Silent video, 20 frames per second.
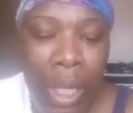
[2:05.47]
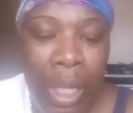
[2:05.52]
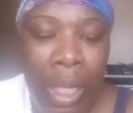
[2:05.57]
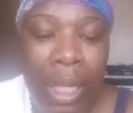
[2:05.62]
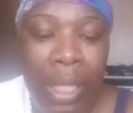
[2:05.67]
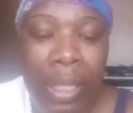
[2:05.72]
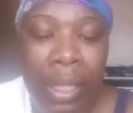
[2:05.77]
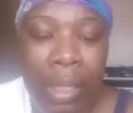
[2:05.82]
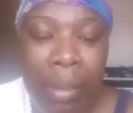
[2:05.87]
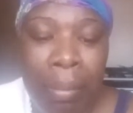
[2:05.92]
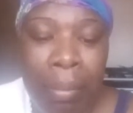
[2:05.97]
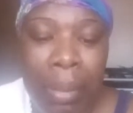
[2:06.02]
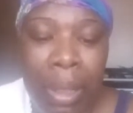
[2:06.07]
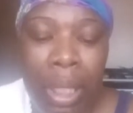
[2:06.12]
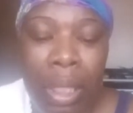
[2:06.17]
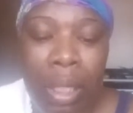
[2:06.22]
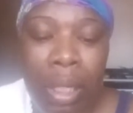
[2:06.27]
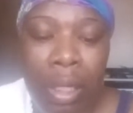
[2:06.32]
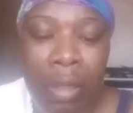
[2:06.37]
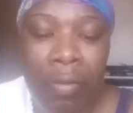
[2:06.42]
let them
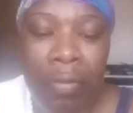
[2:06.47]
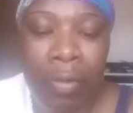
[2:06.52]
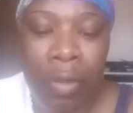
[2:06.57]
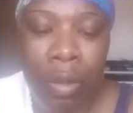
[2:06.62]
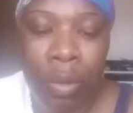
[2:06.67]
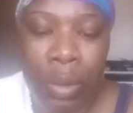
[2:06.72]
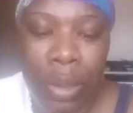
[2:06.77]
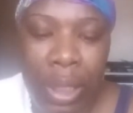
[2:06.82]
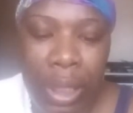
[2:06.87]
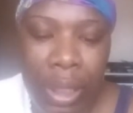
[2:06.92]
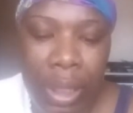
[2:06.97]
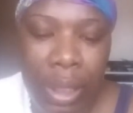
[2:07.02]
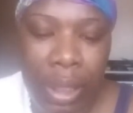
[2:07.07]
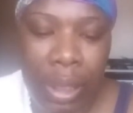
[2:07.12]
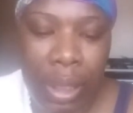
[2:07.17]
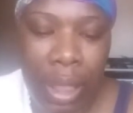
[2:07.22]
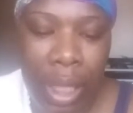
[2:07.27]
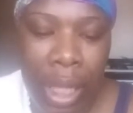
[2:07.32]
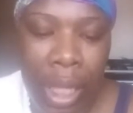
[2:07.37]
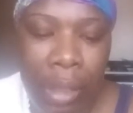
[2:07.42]
be confounded
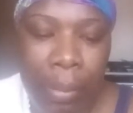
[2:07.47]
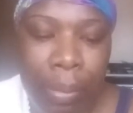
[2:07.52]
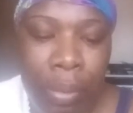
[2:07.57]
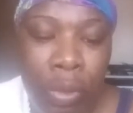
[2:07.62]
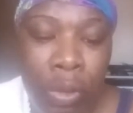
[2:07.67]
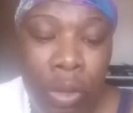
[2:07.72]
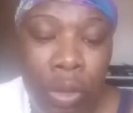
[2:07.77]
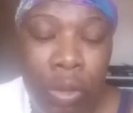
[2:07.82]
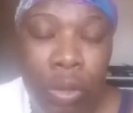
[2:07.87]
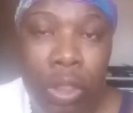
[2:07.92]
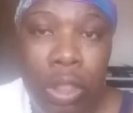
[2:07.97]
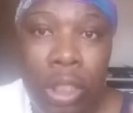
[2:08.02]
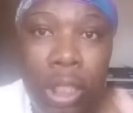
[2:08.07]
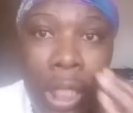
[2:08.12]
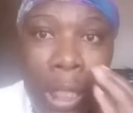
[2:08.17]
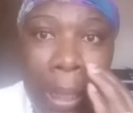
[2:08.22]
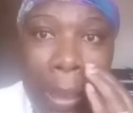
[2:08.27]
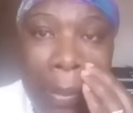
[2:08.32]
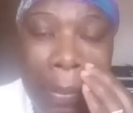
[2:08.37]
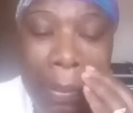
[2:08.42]
and put to
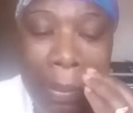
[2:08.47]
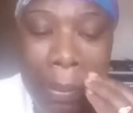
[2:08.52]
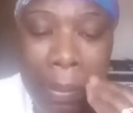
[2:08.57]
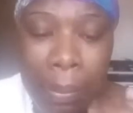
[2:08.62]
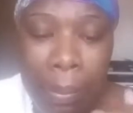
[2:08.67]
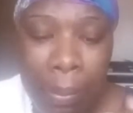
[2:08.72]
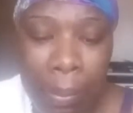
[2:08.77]
shame